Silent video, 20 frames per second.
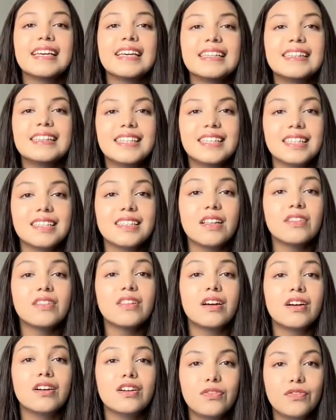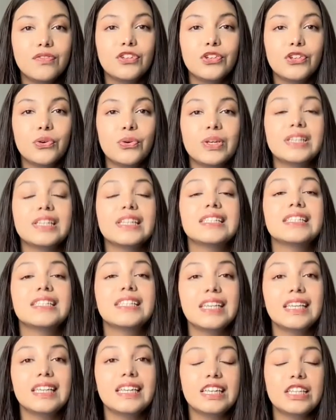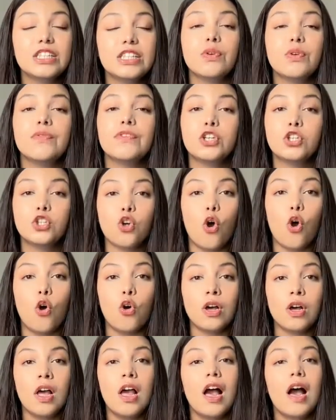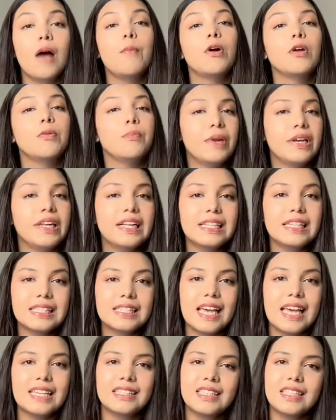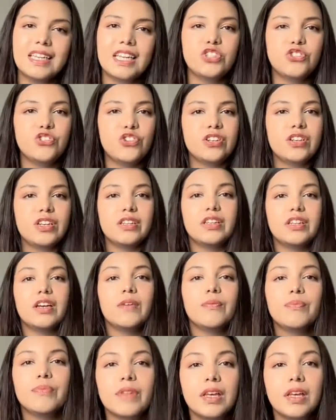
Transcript: This is the third video in the series where we talk about medical science in ancient India.